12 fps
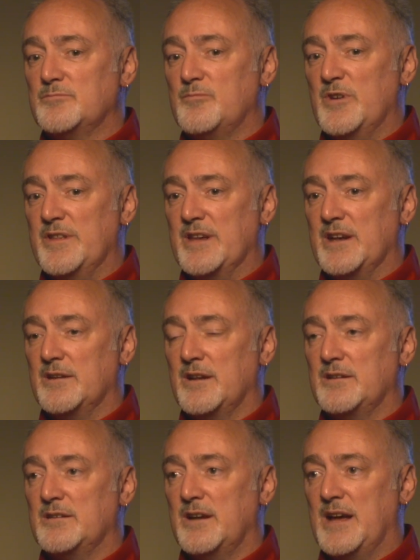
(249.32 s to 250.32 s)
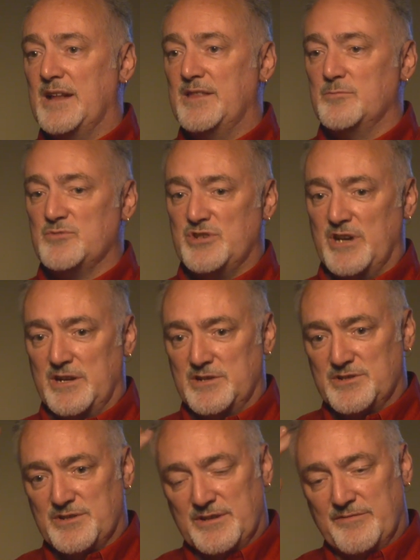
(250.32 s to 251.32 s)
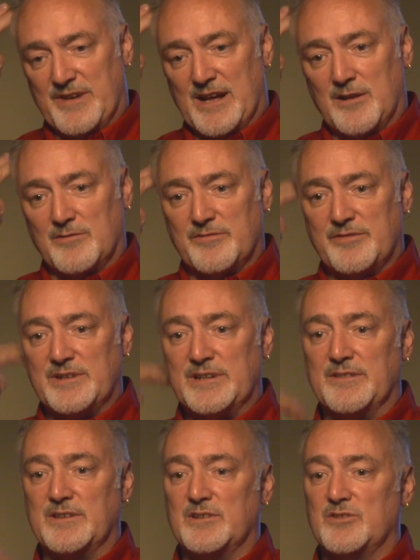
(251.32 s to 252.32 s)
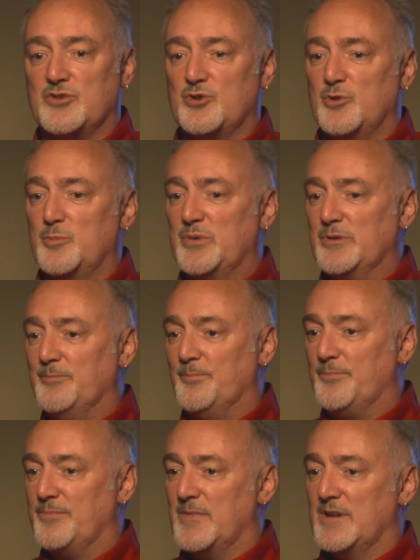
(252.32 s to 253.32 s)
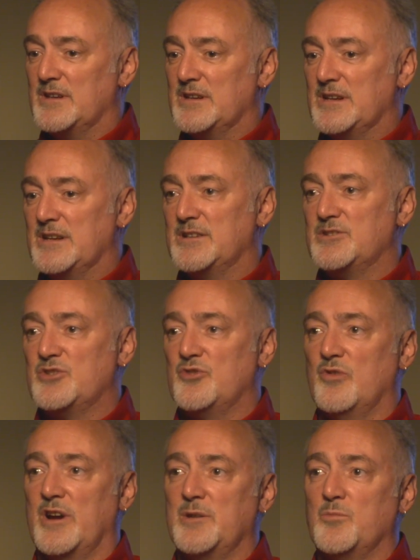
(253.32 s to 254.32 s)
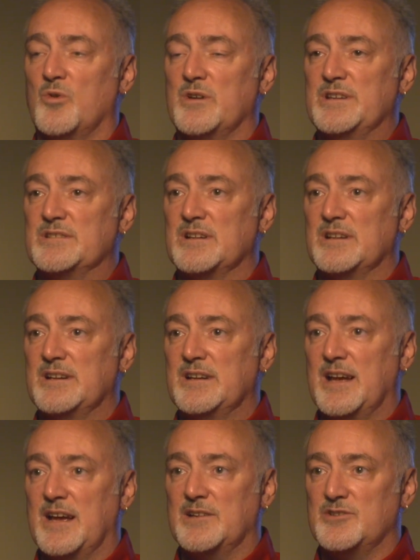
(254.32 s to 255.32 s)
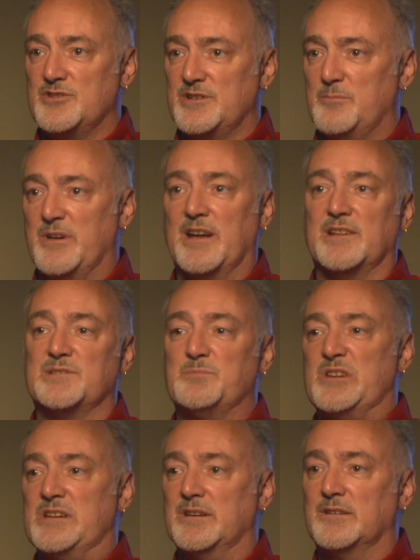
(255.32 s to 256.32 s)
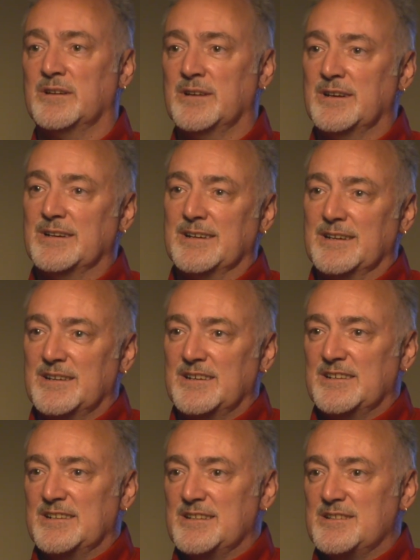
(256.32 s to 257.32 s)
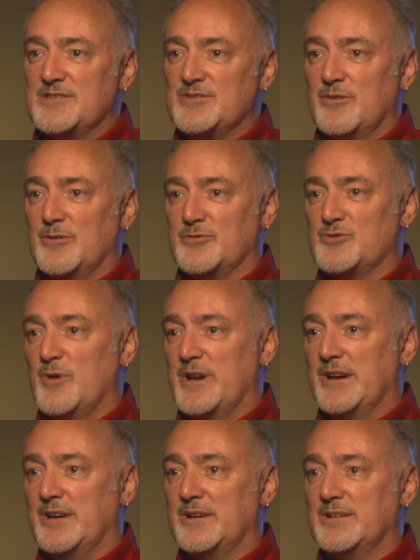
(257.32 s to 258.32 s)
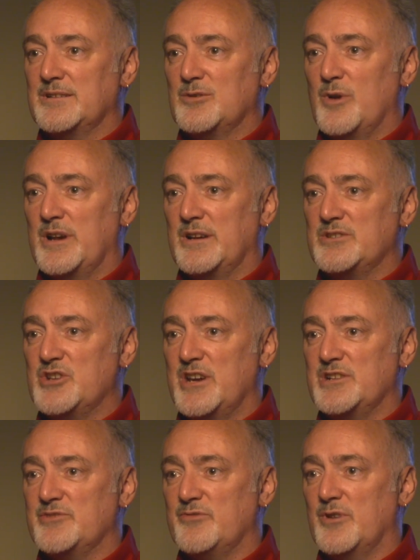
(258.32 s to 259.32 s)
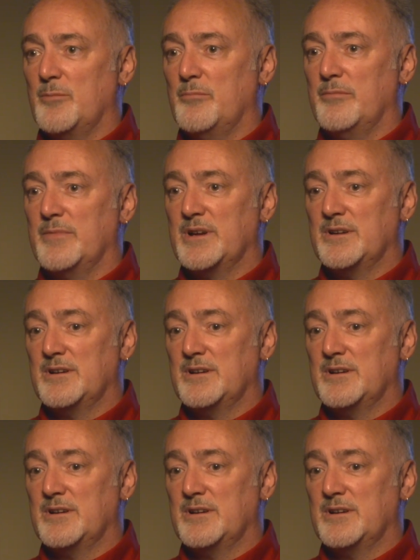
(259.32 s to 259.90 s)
We then had them change the valve in the tube to drain more easily, and she began speaking. So it was quite a change from